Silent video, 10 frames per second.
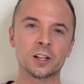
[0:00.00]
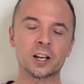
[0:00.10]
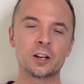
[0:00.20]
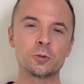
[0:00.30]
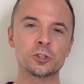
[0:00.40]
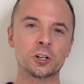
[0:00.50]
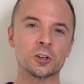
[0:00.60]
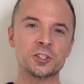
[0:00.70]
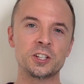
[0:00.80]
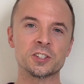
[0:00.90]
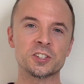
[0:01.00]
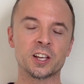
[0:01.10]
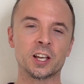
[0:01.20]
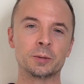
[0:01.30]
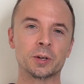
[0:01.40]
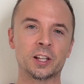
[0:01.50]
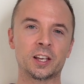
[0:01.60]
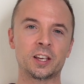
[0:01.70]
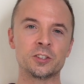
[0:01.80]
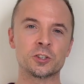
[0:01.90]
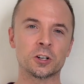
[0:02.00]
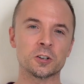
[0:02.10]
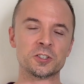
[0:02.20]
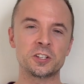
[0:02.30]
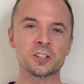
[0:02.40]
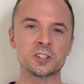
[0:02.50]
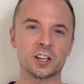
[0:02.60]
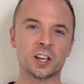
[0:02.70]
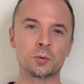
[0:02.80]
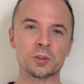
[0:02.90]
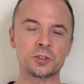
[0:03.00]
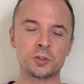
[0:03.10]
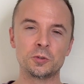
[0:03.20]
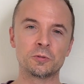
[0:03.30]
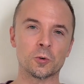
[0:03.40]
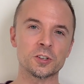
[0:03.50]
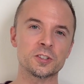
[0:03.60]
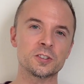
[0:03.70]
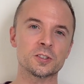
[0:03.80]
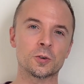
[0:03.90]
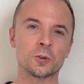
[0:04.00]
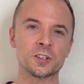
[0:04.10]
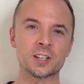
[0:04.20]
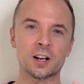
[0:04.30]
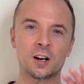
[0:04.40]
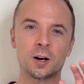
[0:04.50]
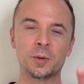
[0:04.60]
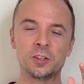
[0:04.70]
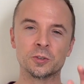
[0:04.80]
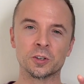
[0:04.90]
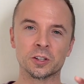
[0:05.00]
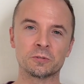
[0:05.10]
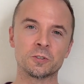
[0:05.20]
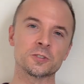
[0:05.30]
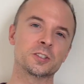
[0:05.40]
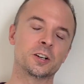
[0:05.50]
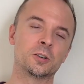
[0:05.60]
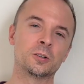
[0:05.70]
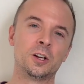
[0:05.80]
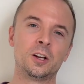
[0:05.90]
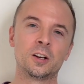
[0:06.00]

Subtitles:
I know John Garcia is singing, but is John Garcia singing with 2 voices, or is that Homme doing the falsetto?